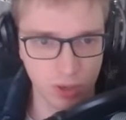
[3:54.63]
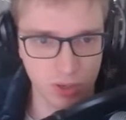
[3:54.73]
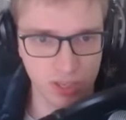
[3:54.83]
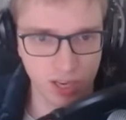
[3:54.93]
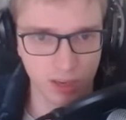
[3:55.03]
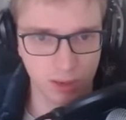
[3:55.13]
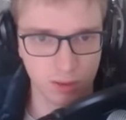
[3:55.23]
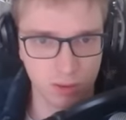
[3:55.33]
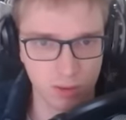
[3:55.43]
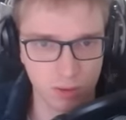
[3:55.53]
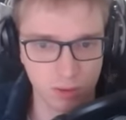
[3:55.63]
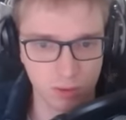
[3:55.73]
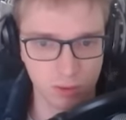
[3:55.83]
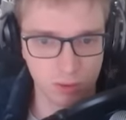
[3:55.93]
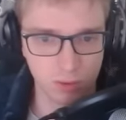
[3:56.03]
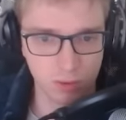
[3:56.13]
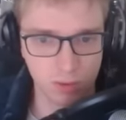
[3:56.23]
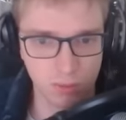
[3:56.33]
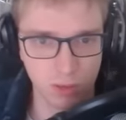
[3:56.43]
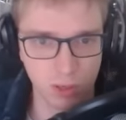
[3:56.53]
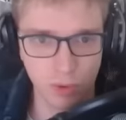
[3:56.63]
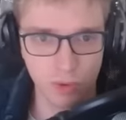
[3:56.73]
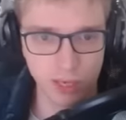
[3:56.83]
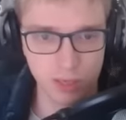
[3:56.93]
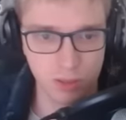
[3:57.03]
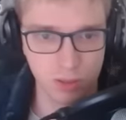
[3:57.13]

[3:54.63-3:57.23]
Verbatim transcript: you're staying. Oh, alright.